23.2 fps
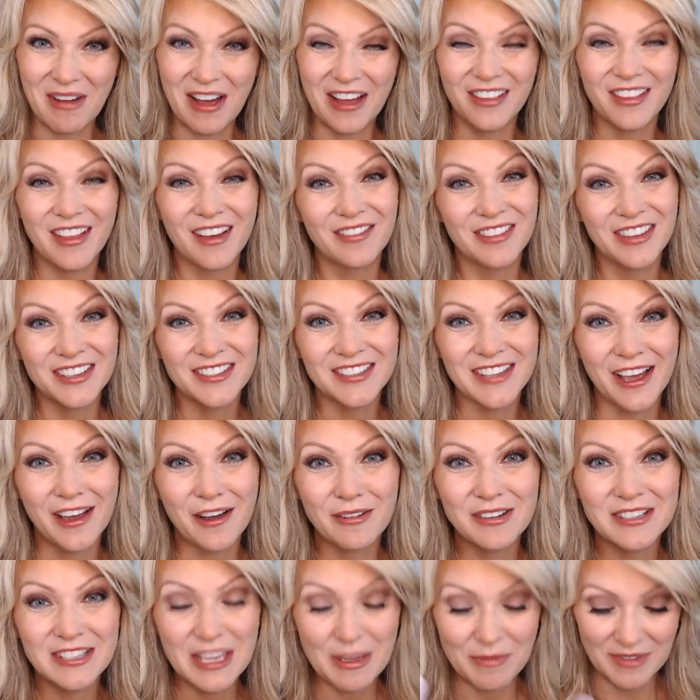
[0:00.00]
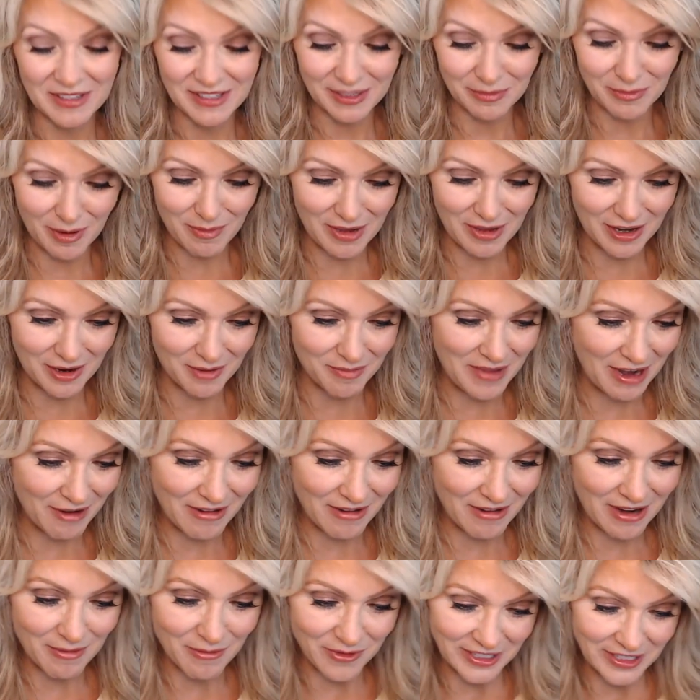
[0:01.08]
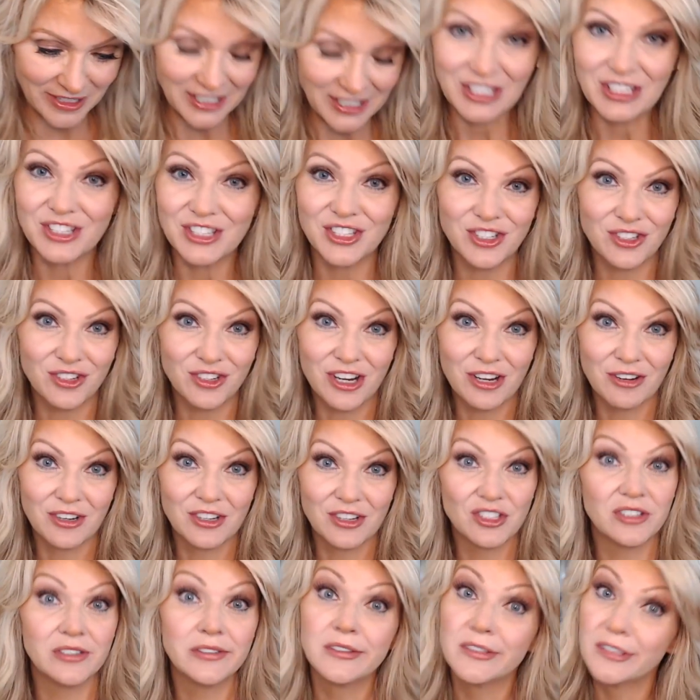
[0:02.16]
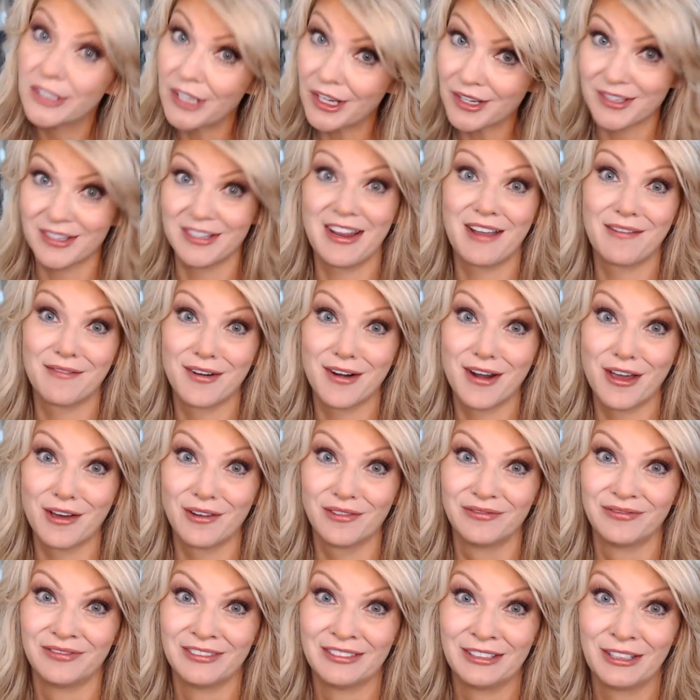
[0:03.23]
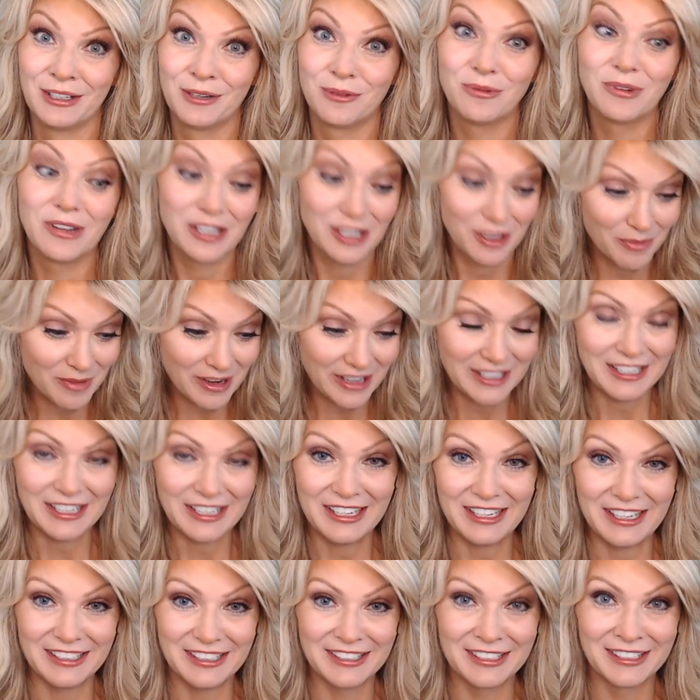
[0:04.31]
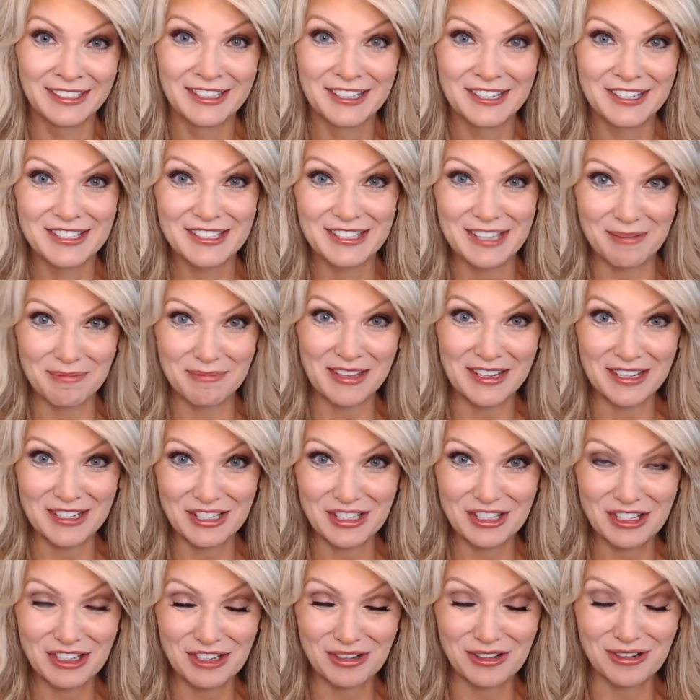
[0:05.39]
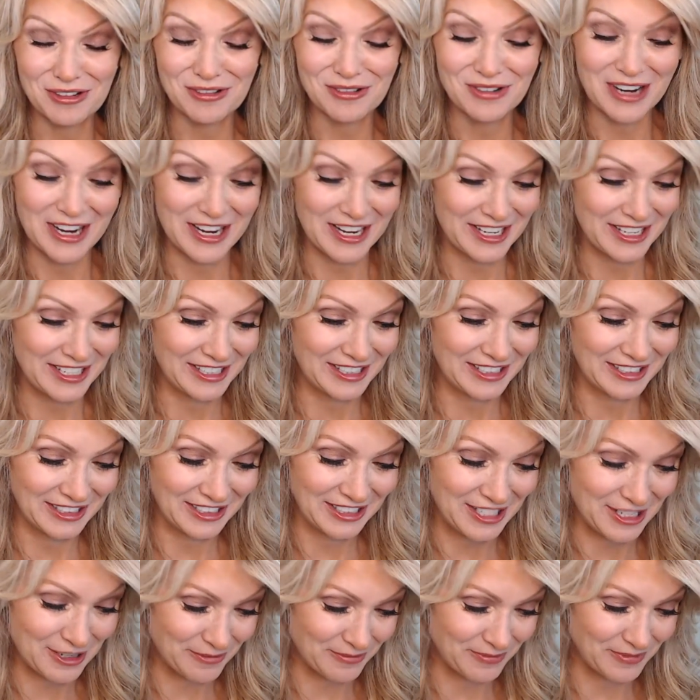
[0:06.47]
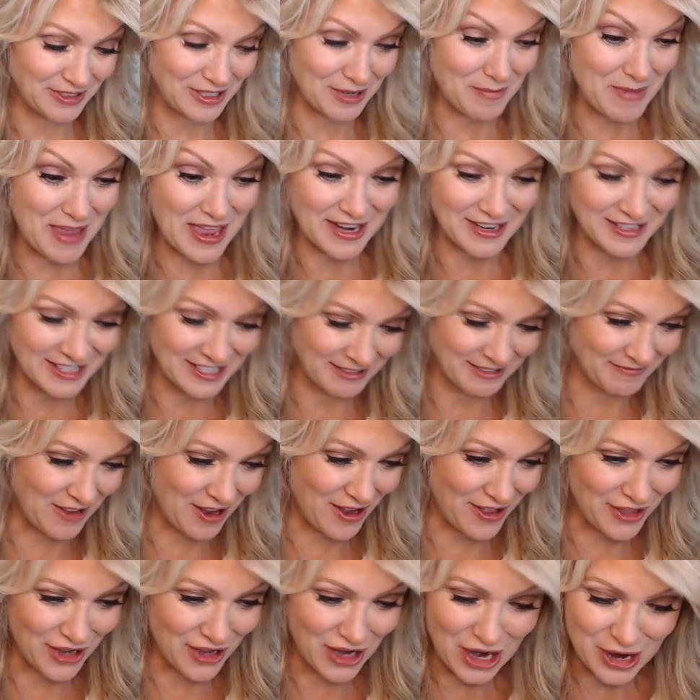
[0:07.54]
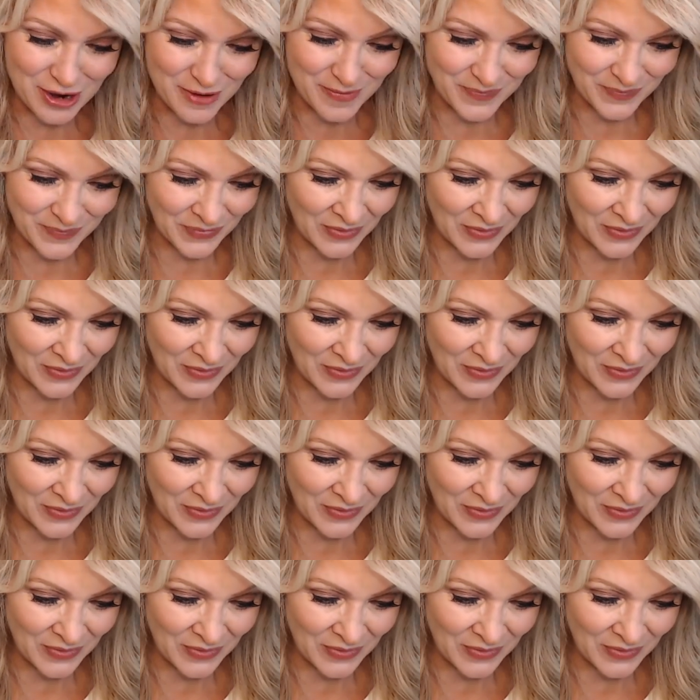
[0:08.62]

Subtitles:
I love this. I always keep this in my makeup bag when I'm going into the studio, because you just never know when you might need something to, you know, to mend on the go.